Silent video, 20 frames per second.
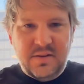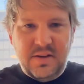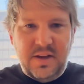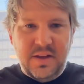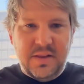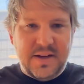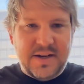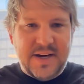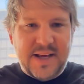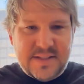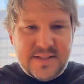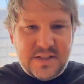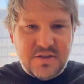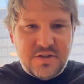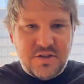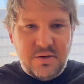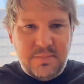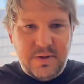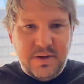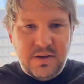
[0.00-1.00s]
the classic
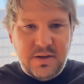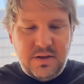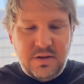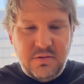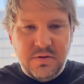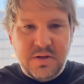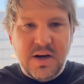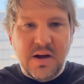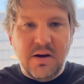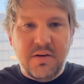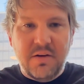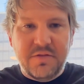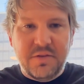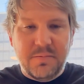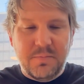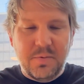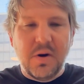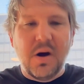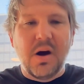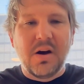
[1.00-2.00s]
streaming, you would now have to
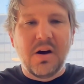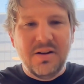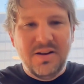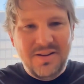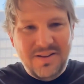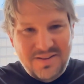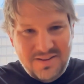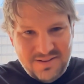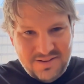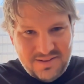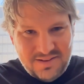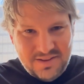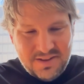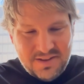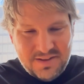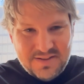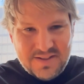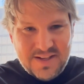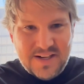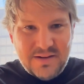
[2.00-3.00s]
block
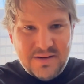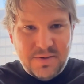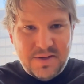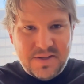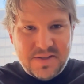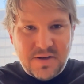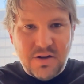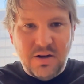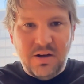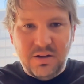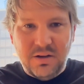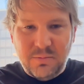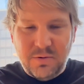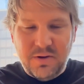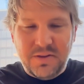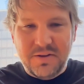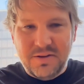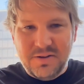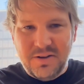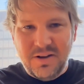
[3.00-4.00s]
the database call
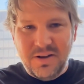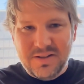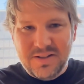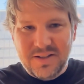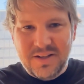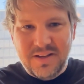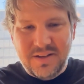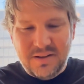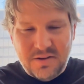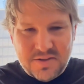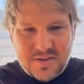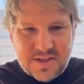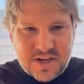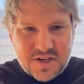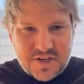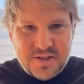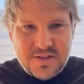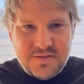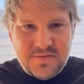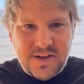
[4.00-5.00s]
whether you logged in and your
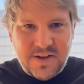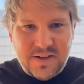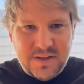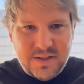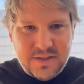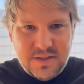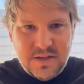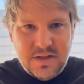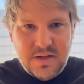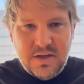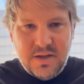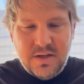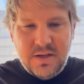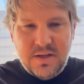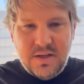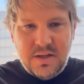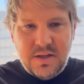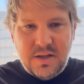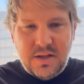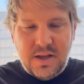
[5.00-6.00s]
session is valid.
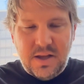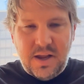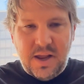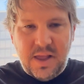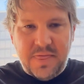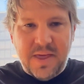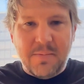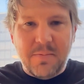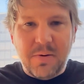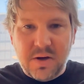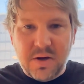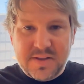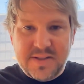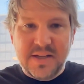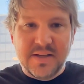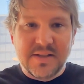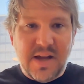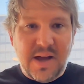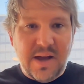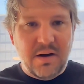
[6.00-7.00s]
and that blocks the
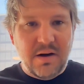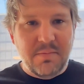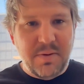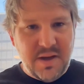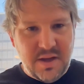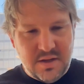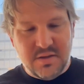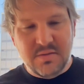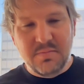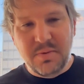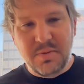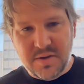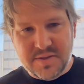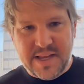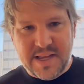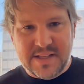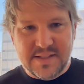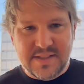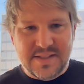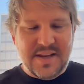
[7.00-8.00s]
entire page because
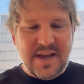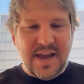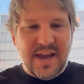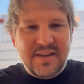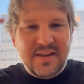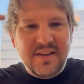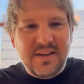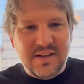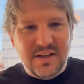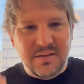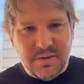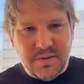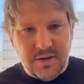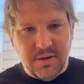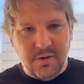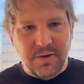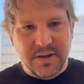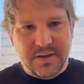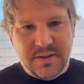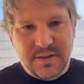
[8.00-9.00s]
that's technically
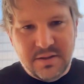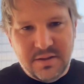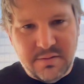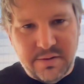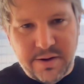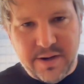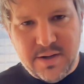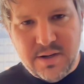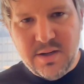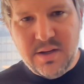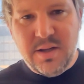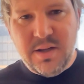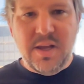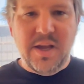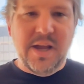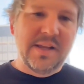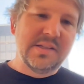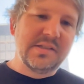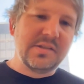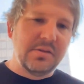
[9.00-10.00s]
below it, right?
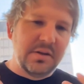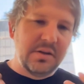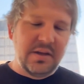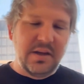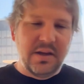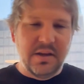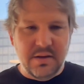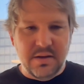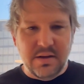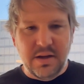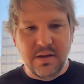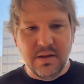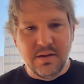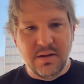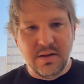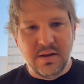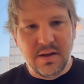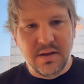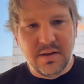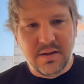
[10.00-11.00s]
And so
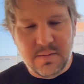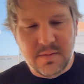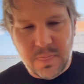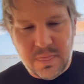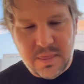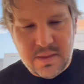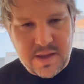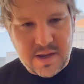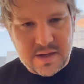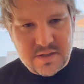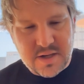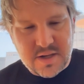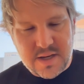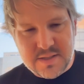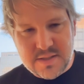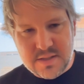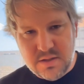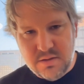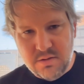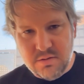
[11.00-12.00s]
in
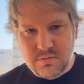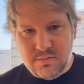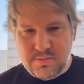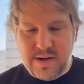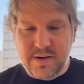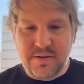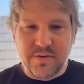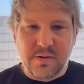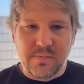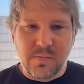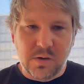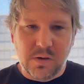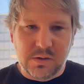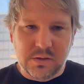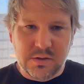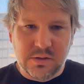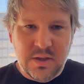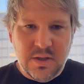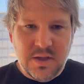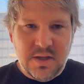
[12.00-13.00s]
Next.js's new rendering
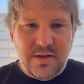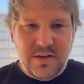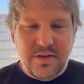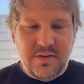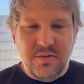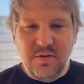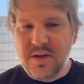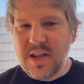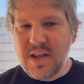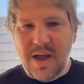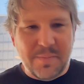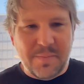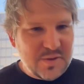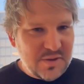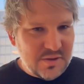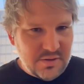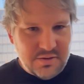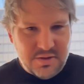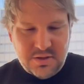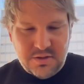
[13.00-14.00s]
model, you can
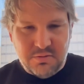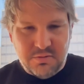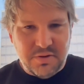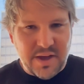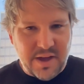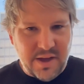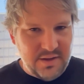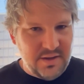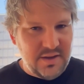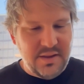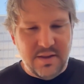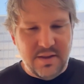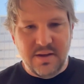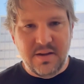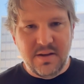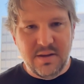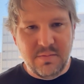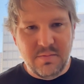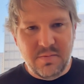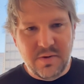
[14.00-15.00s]
absolutely do that in
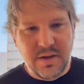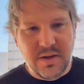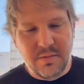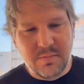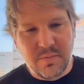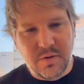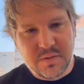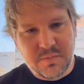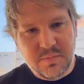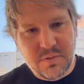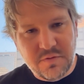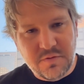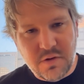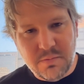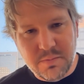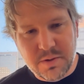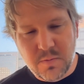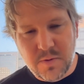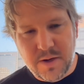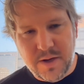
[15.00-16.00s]
a most
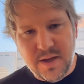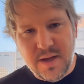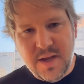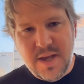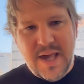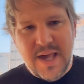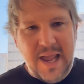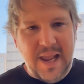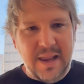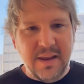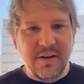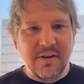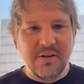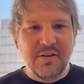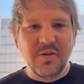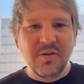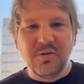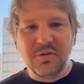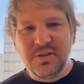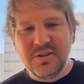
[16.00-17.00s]
performant way, and you
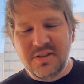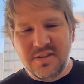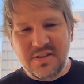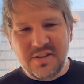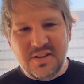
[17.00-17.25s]
don't